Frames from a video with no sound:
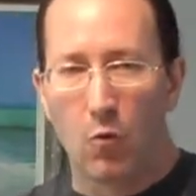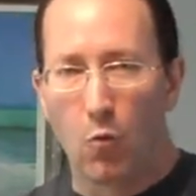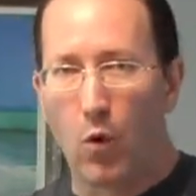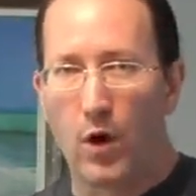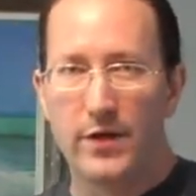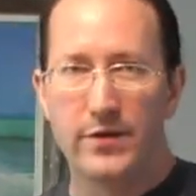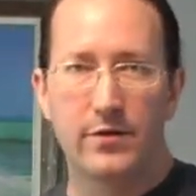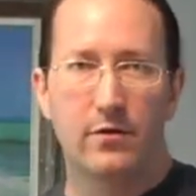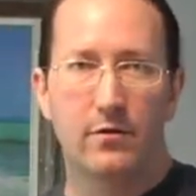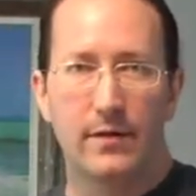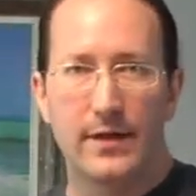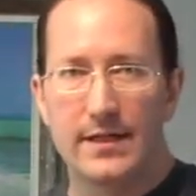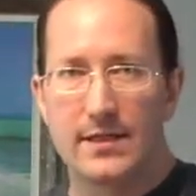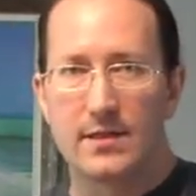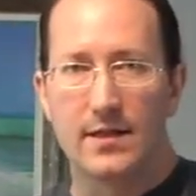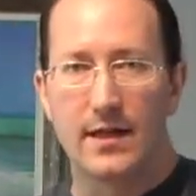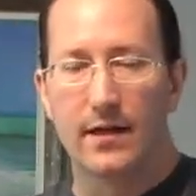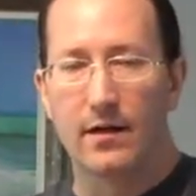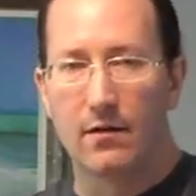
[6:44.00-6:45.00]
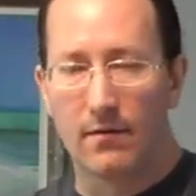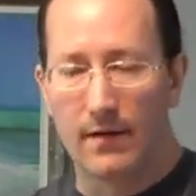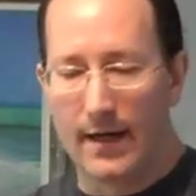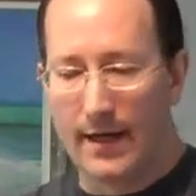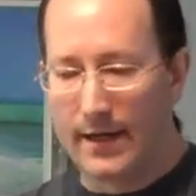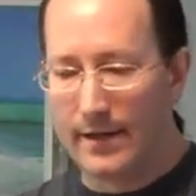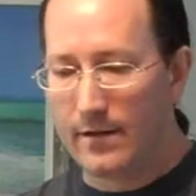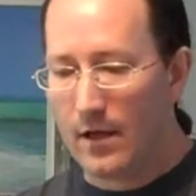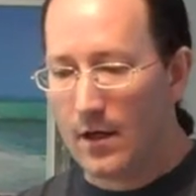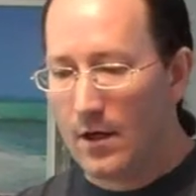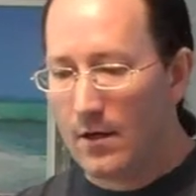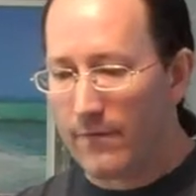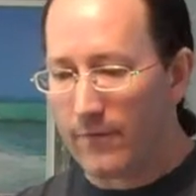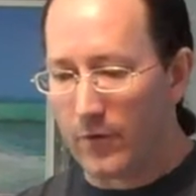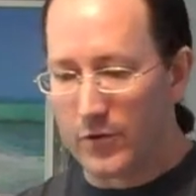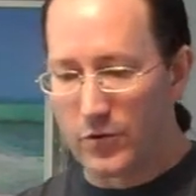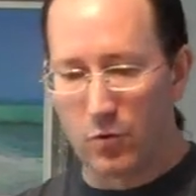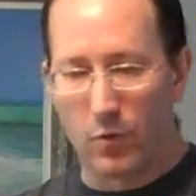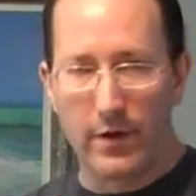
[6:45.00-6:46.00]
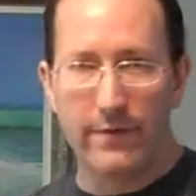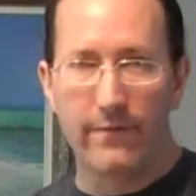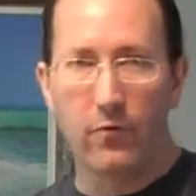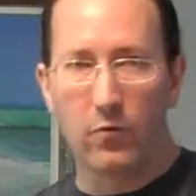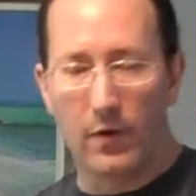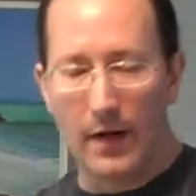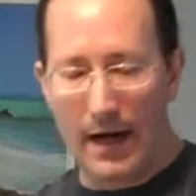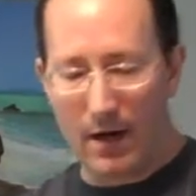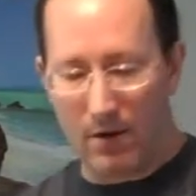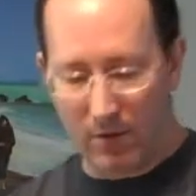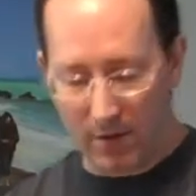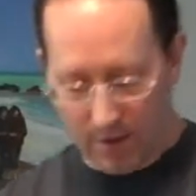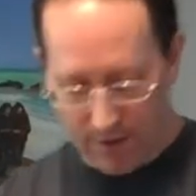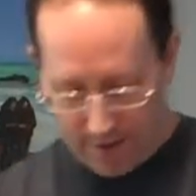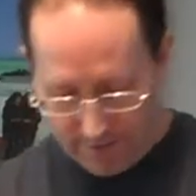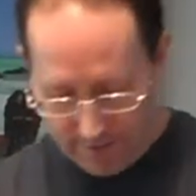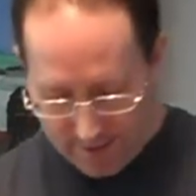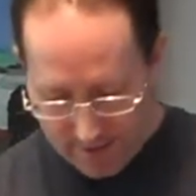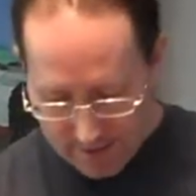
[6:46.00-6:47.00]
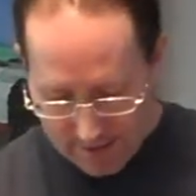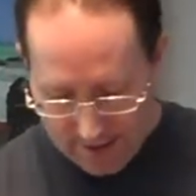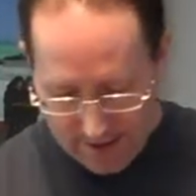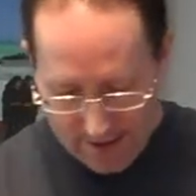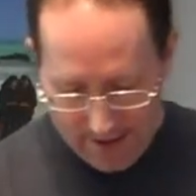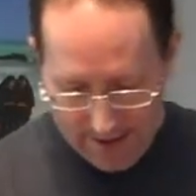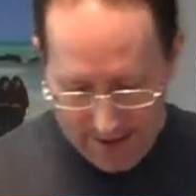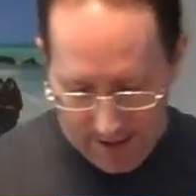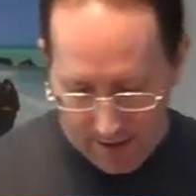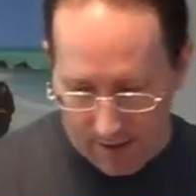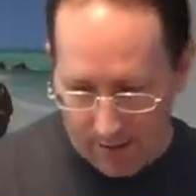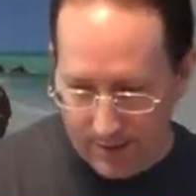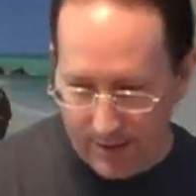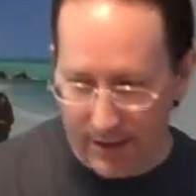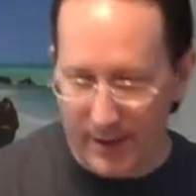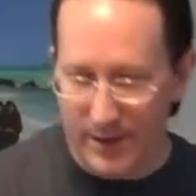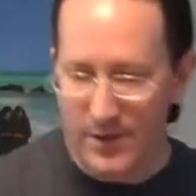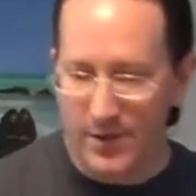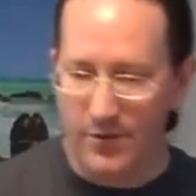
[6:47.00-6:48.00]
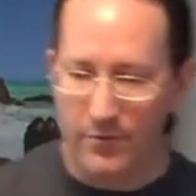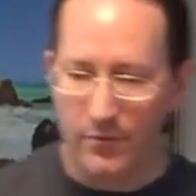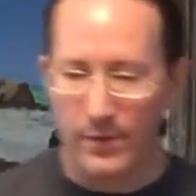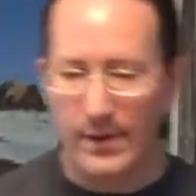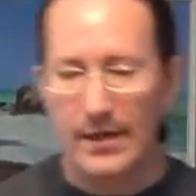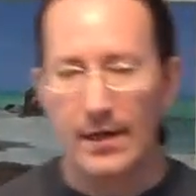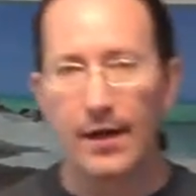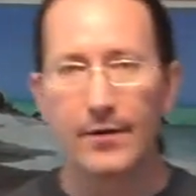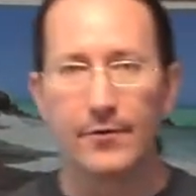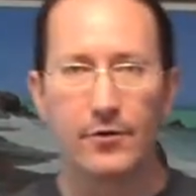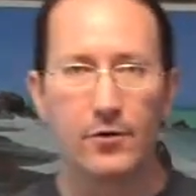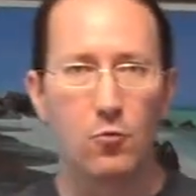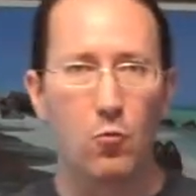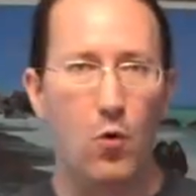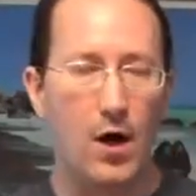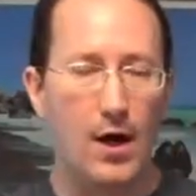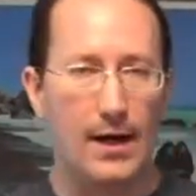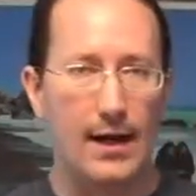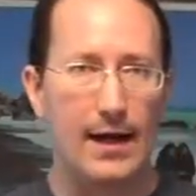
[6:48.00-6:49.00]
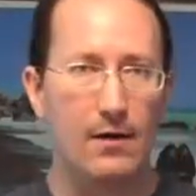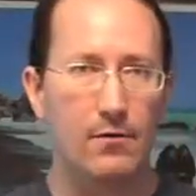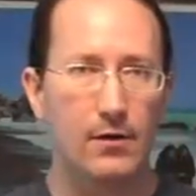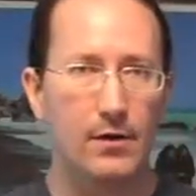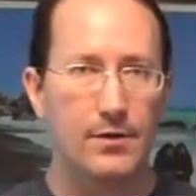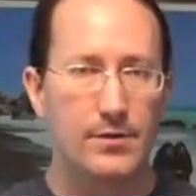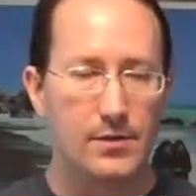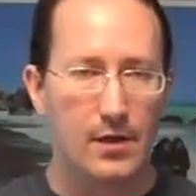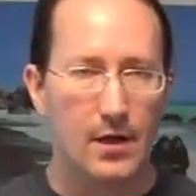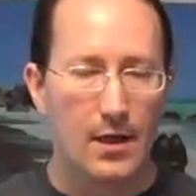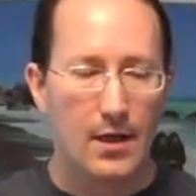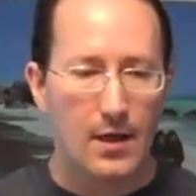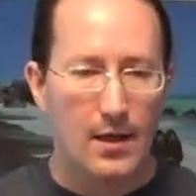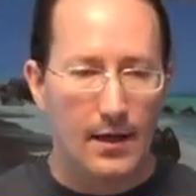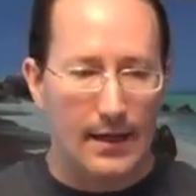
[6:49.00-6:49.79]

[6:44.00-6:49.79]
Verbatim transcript: one degree centigrade for 24 hours, this guy here takes 300 watt hours.